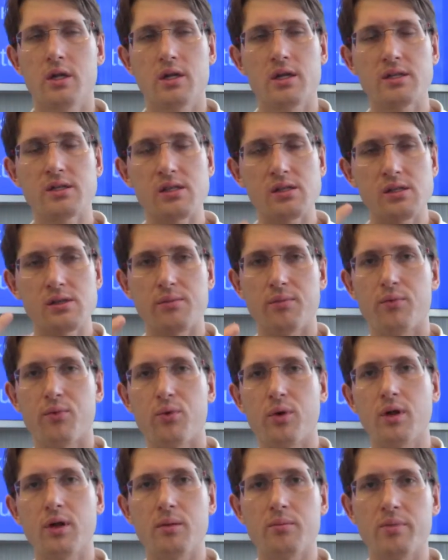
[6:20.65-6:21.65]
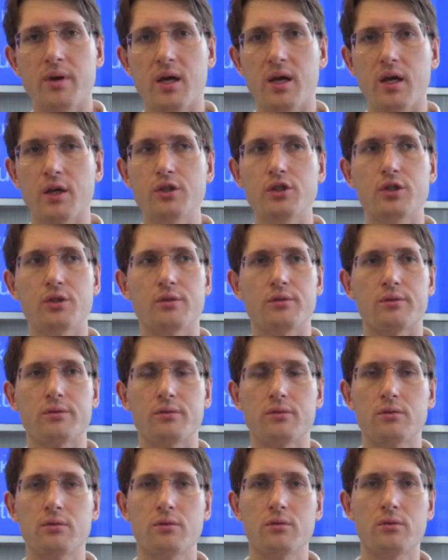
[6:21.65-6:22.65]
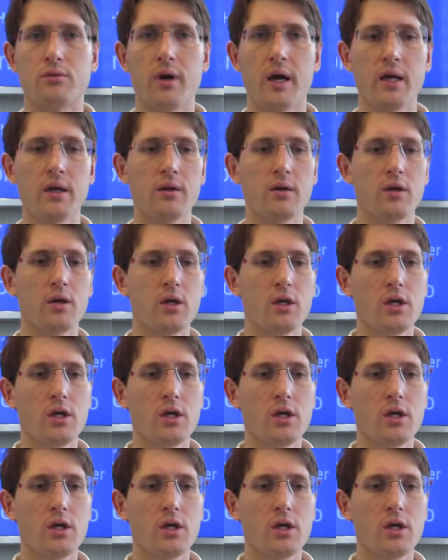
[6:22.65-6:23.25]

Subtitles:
This is a really big issue, right?